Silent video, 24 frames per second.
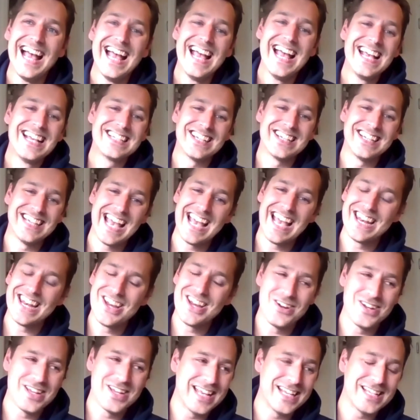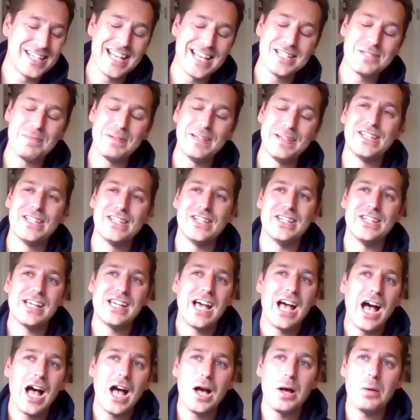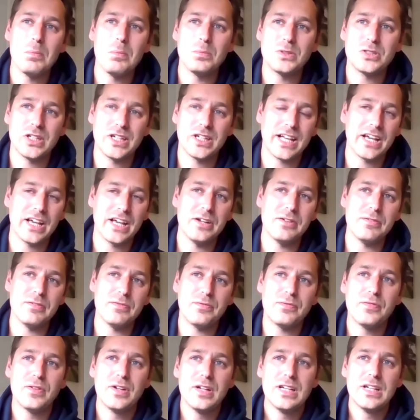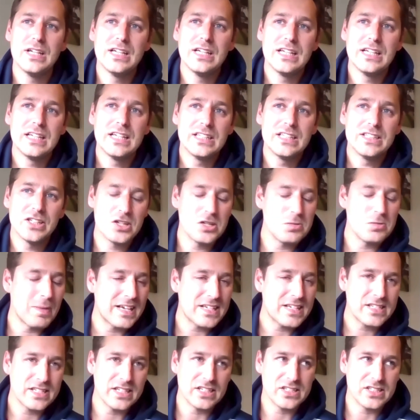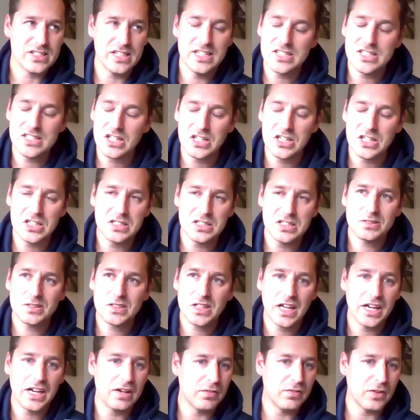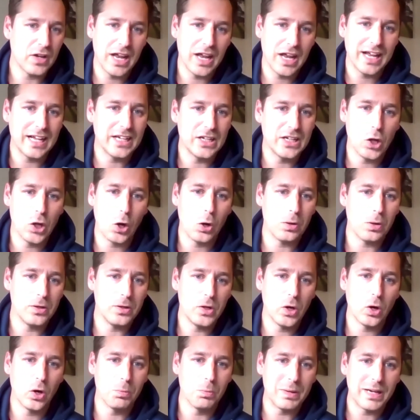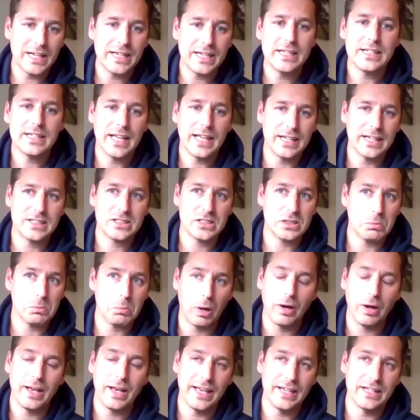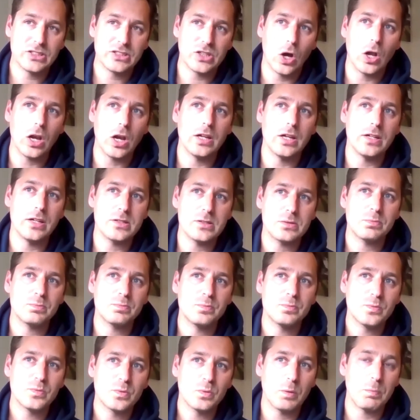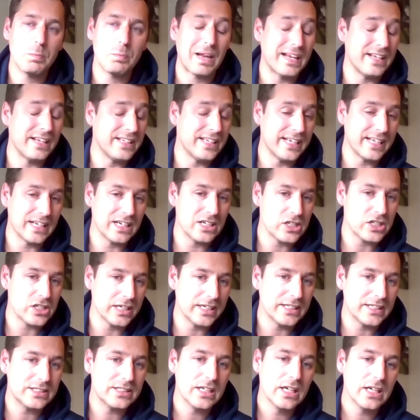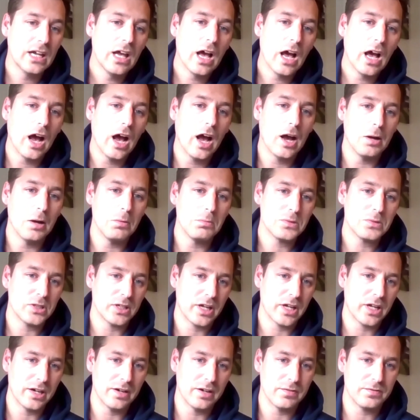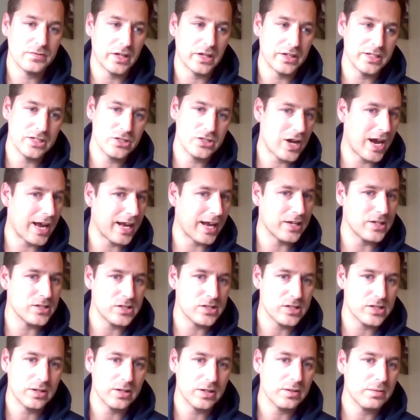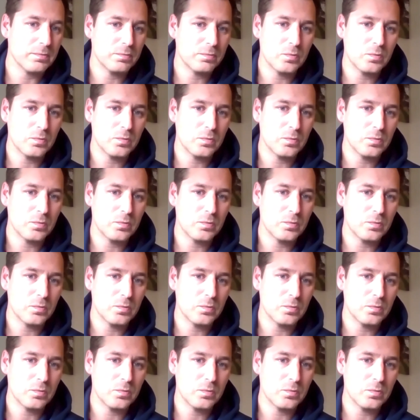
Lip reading: So yeah, no, it's been good. So kind of the domestic season, kind of normally it's, well, in Scotland we play in the English leagues. So kind of Dundee Dragons are